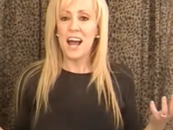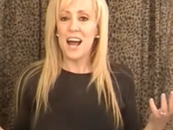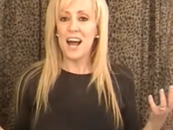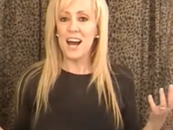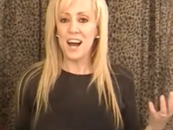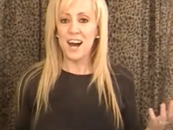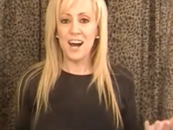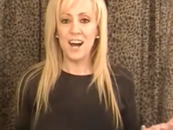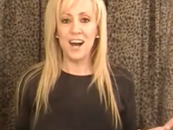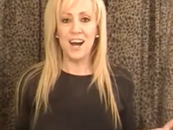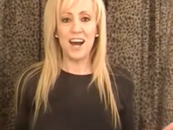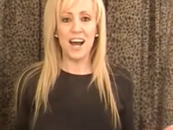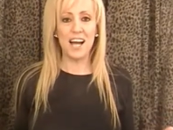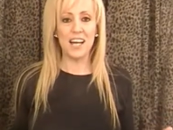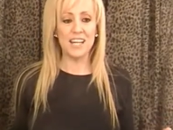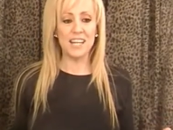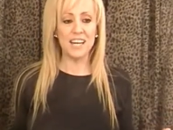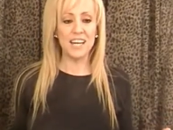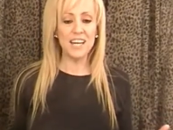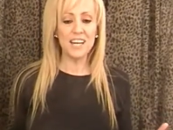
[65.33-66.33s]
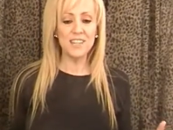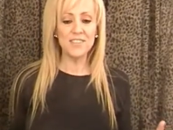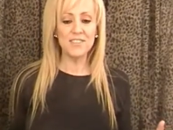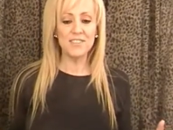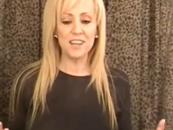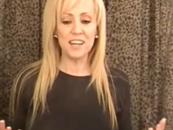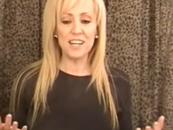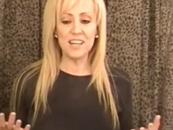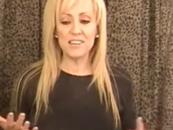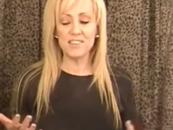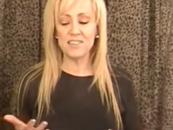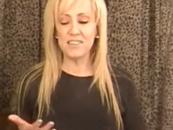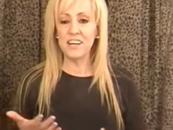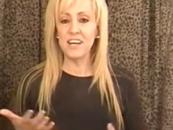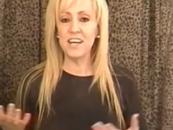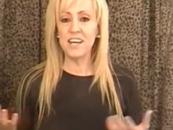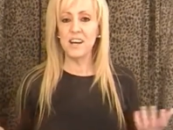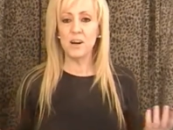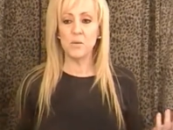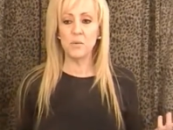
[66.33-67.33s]
Uh, I guess, like I
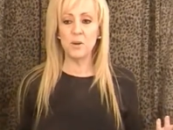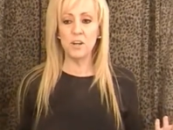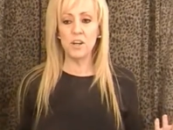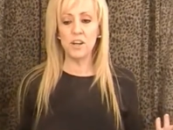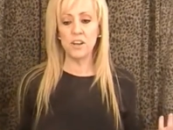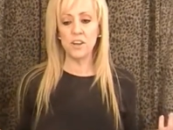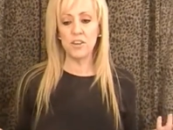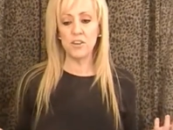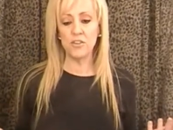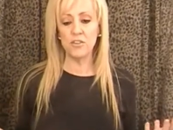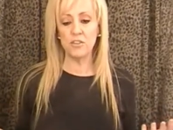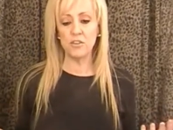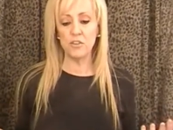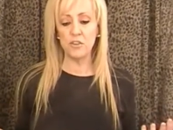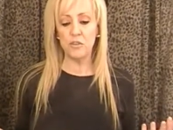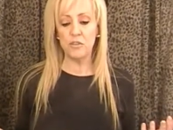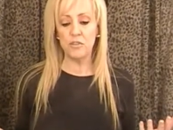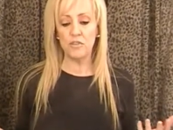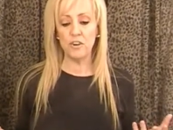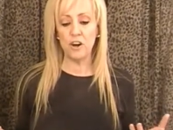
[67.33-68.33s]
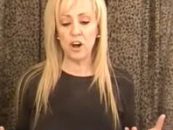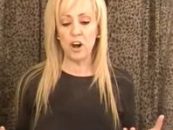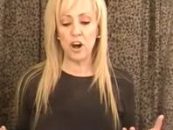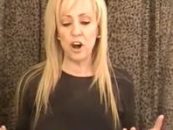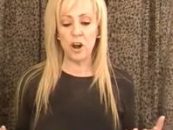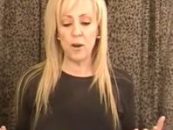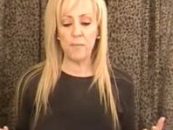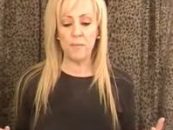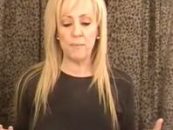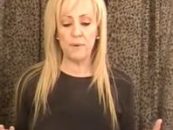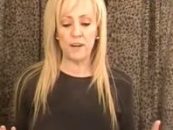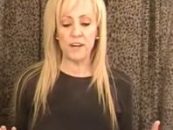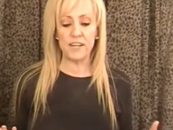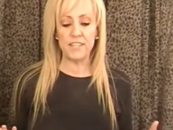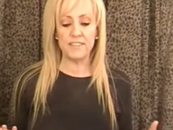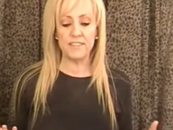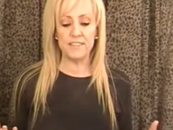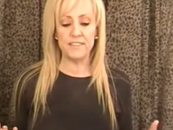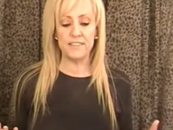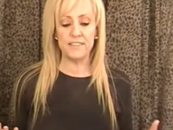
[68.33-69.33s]
said, I went a little too far,
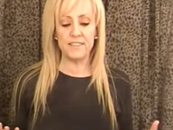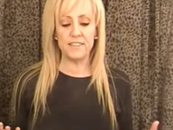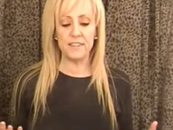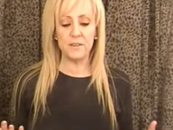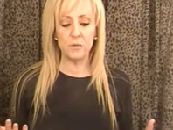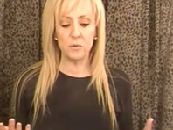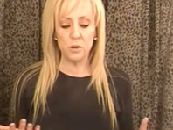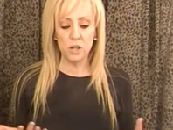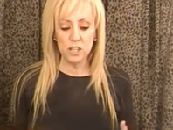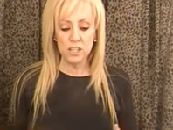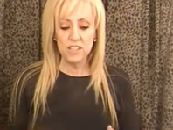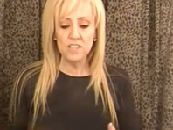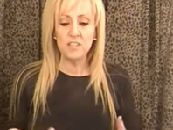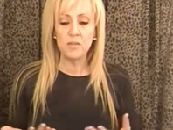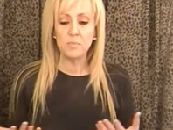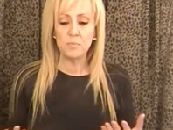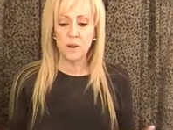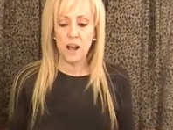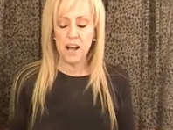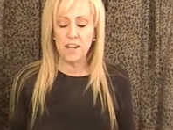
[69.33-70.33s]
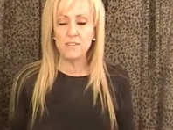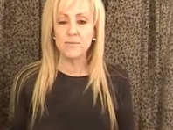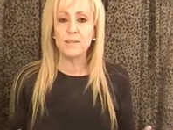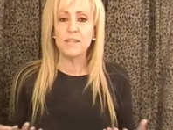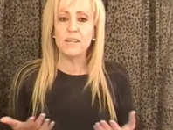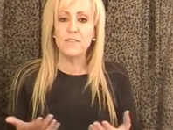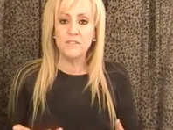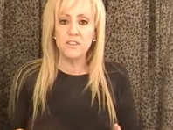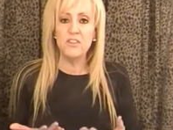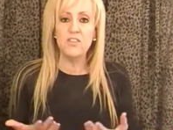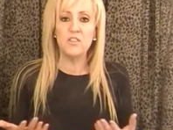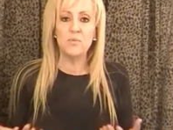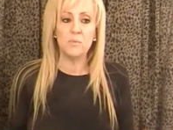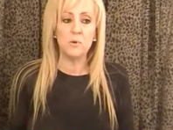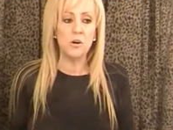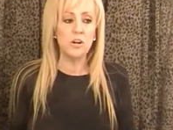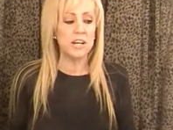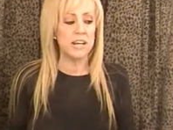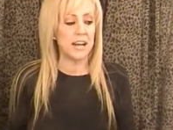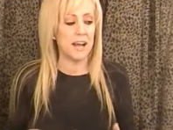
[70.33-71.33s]
but it really surprised me. Even this
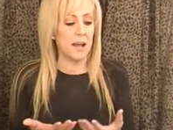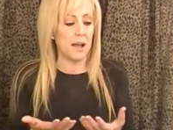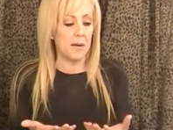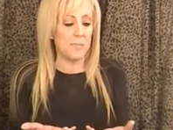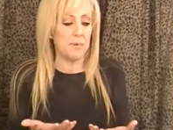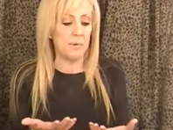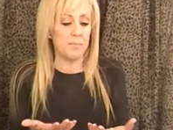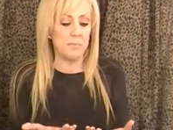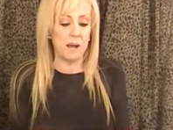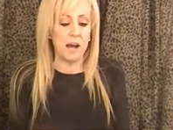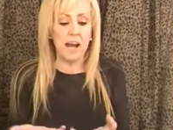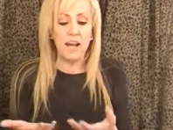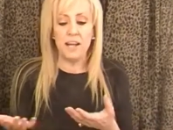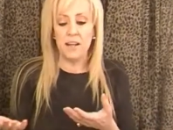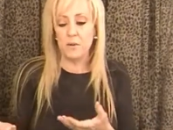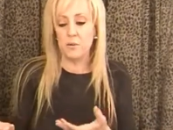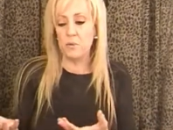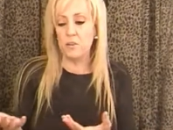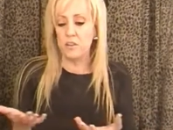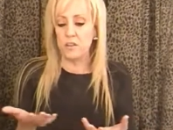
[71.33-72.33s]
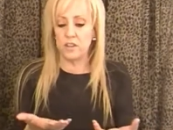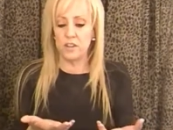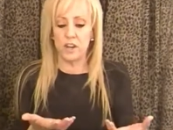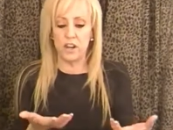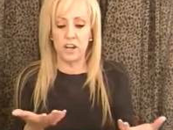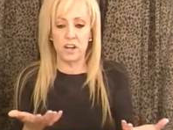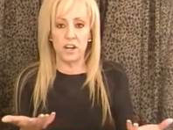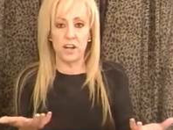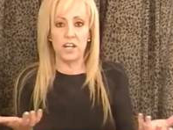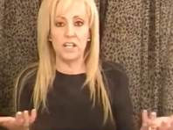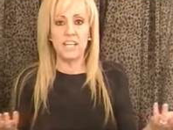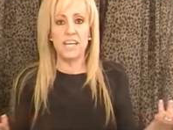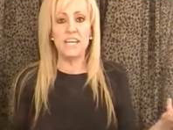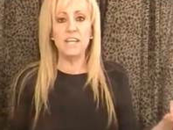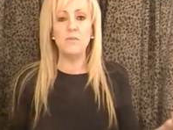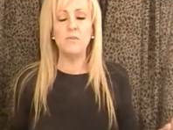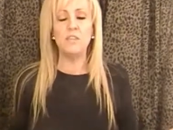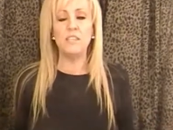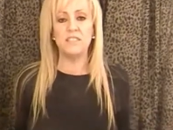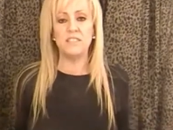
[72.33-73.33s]
morning, I had papaya with uh,
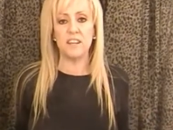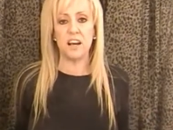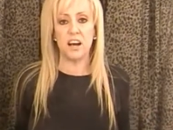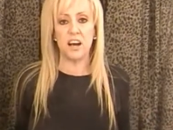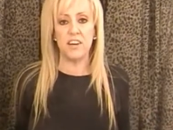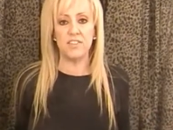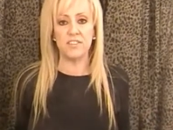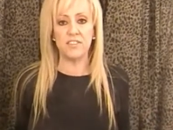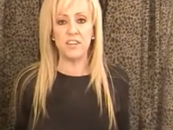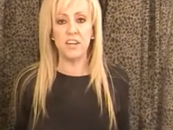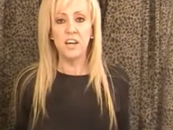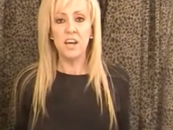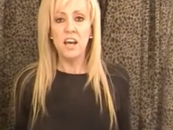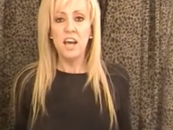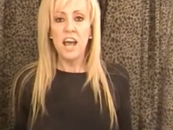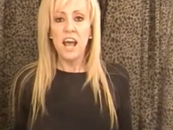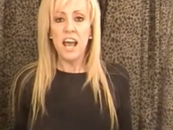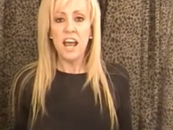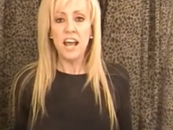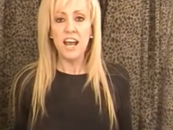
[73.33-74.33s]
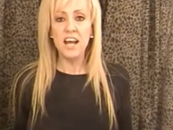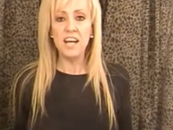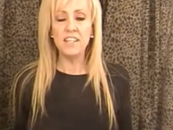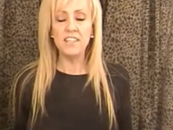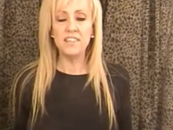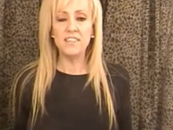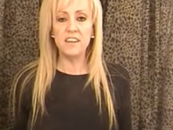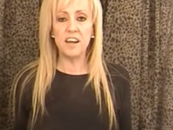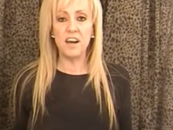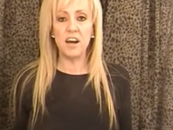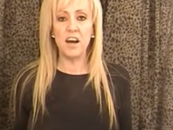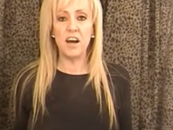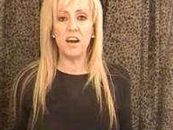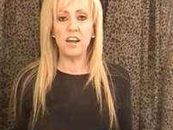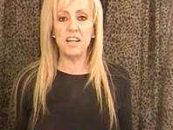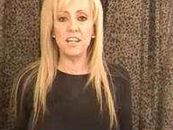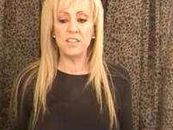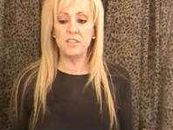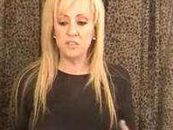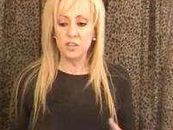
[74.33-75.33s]
kiwi sauce, and uh,
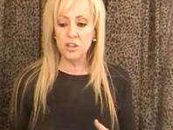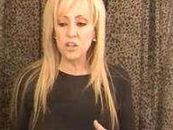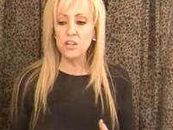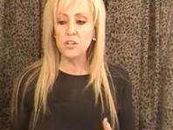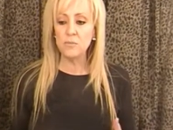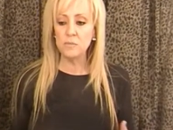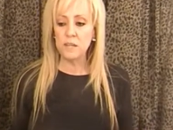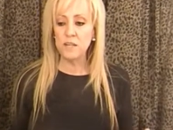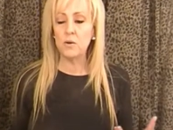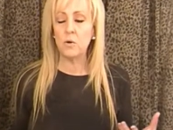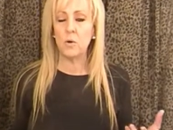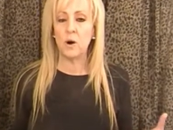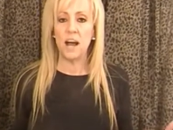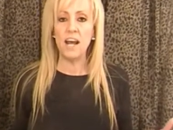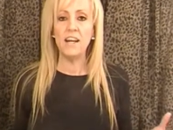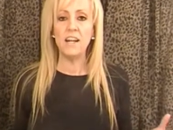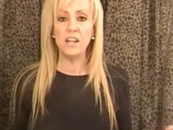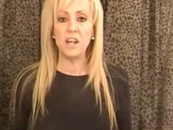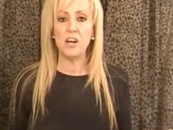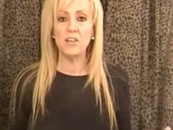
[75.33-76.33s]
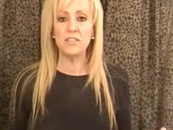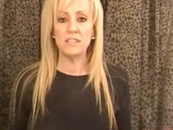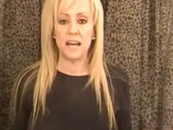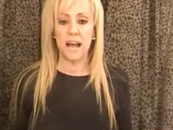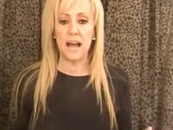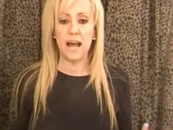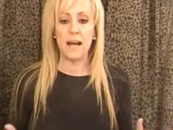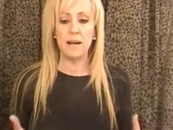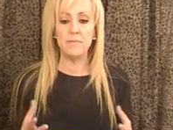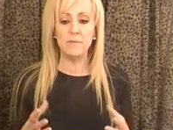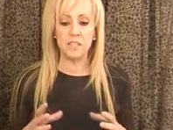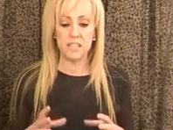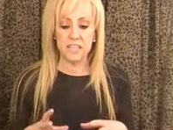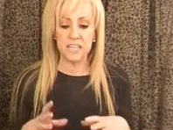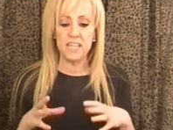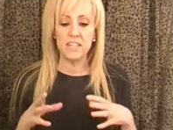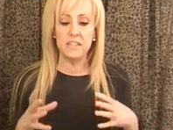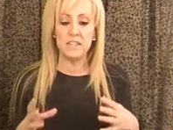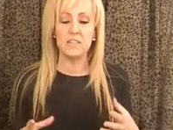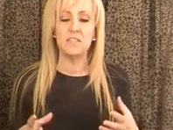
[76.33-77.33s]
it took me quite a long time to
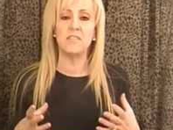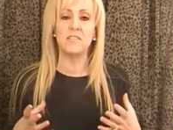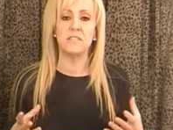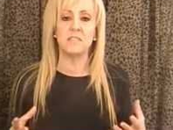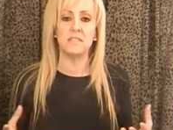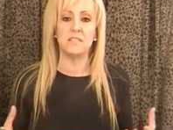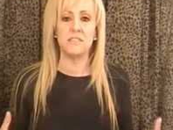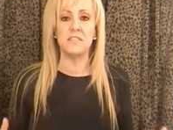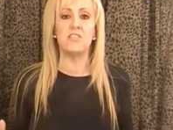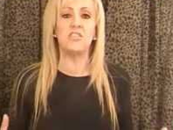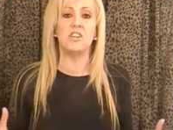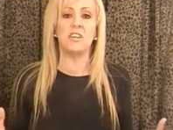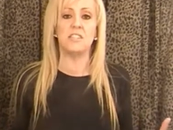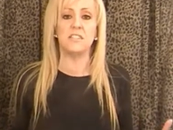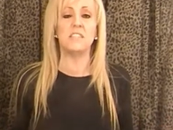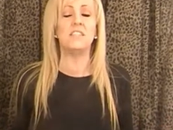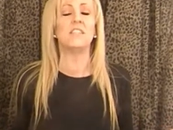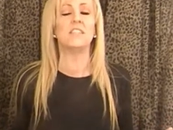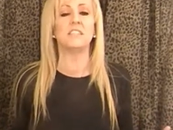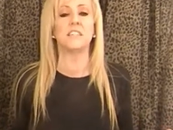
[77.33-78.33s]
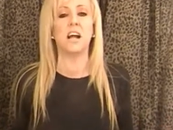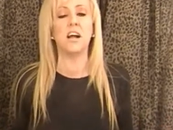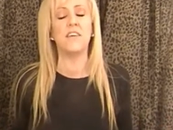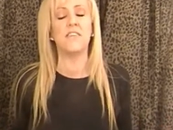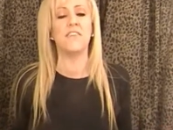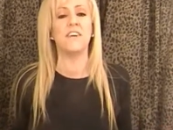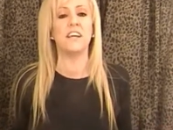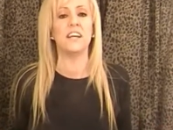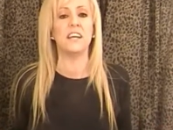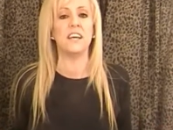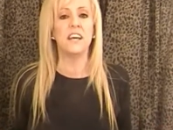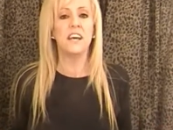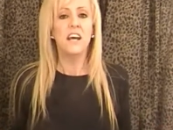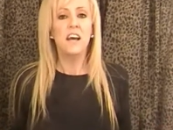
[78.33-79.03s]
eat the suggested serving.